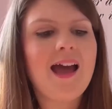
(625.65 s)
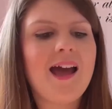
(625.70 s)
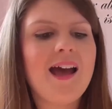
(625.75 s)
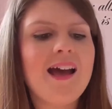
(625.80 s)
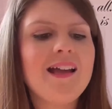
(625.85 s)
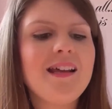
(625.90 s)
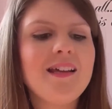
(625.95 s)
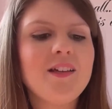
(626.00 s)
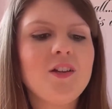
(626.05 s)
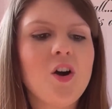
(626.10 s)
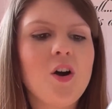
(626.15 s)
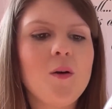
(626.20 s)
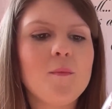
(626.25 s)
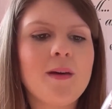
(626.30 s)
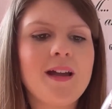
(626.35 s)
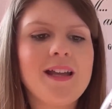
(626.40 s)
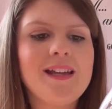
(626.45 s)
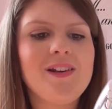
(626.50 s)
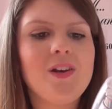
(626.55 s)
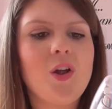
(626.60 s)
And I got
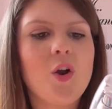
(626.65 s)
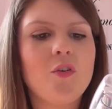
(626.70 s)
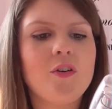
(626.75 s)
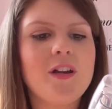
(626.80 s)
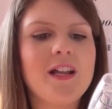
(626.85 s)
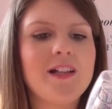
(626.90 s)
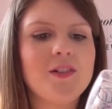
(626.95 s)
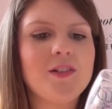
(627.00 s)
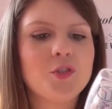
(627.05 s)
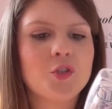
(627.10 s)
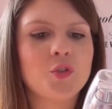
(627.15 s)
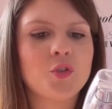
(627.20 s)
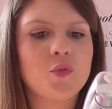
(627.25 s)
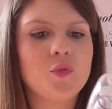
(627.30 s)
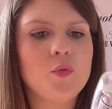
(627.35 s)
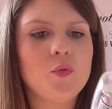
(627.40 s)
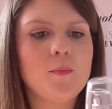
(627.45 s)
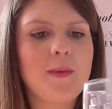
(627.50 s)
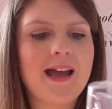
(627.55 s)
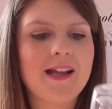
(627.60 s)
my L'Oreal
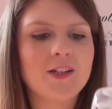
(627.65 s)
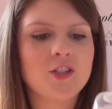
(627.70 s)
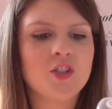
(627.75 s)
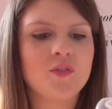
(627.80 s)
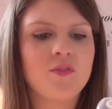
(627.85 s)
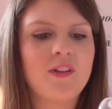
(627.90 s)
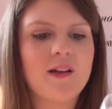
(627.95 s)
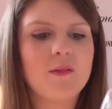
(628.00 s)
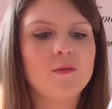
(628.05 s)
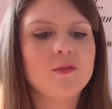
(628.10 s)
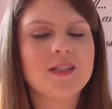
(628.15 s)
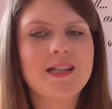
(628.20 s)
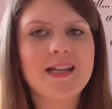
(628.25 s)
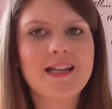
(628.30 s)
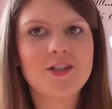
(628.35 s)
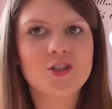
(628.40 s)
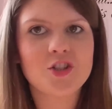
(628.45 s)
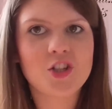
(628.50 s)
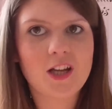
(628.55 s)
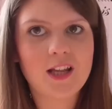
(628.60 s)
True Match
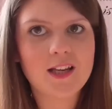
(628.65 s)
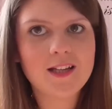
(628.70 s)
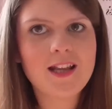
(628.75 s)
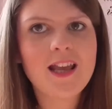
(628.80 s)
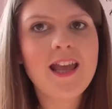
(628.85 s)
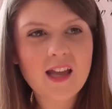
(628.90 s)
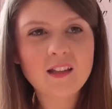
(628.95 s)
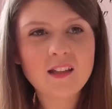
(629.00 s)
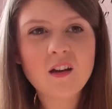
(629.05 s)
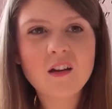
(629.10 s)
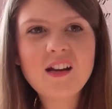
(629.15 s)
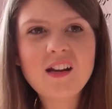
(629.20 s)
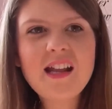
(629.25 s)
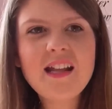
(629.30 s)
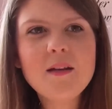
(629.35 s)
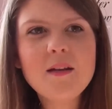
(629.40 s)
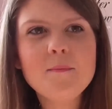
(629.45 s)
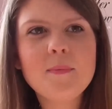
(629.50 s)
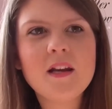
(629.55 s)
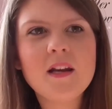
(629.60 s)
Foundation. I got it
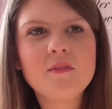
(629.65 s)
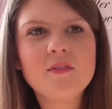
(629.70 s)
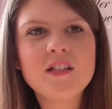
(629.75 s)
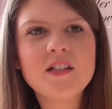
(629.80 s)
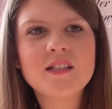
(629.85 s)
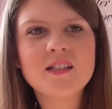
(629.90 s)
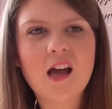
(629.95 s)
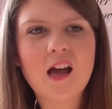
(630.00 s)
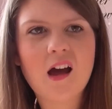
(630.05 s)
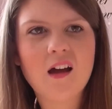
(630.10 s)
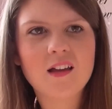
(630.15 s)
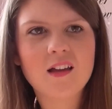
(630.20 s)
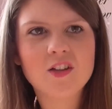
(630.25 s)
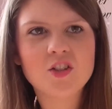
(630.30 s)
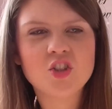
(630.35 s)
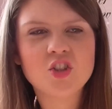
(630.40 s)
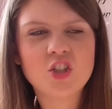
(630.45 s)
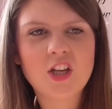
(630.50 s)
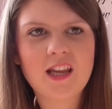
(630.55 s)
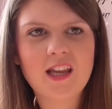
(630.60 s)
in a bit of a darker
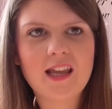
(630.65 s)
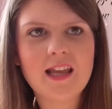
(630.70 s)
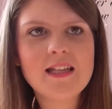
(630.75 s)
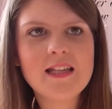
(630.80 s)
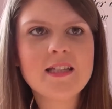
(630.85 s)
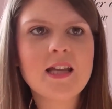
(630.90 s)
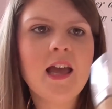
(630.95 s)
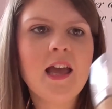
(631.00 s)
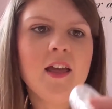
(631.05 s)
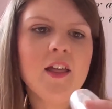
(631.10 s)
shade.